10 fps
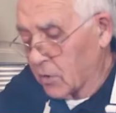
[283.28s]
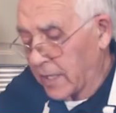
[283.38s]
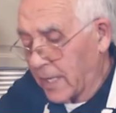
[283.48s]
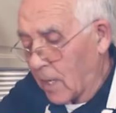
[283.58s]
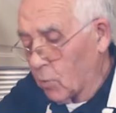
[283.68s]

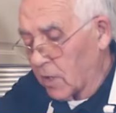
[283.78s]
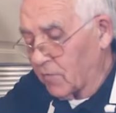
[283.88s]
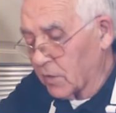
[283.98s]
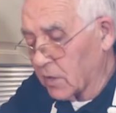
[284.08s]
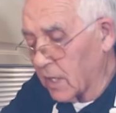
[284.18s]
take out
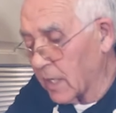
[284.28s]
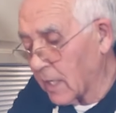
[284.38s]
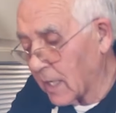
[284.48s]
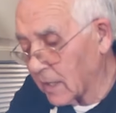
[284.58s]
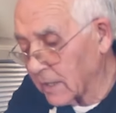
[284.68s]

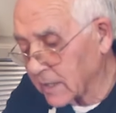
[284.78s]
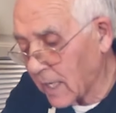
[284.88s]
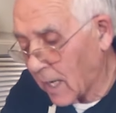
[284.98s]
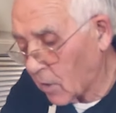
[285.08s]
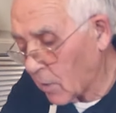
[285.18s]
everything, now the
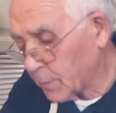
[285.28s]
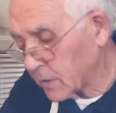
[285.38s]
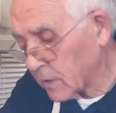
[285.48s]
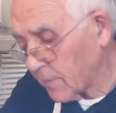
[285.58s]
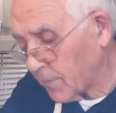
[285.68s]

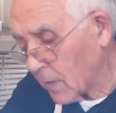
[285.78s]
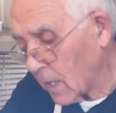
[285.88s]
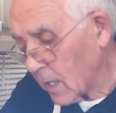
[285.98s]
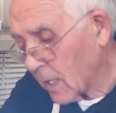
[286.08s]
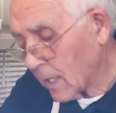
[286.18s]
scallops.
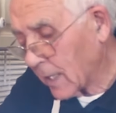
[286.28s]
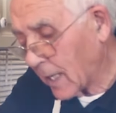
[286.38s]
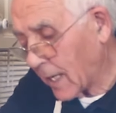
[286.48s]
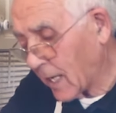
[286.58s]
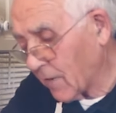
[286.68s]

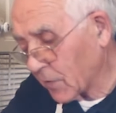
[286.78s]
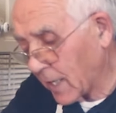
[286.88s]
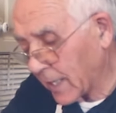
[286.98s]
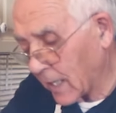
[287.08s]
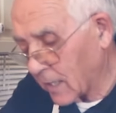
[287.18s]

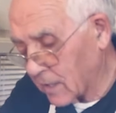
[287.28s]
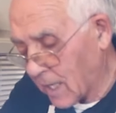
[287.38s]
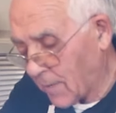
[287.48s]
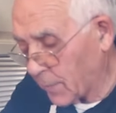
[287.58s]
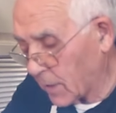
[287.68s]
After I got it
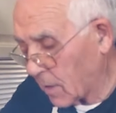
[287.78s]
done,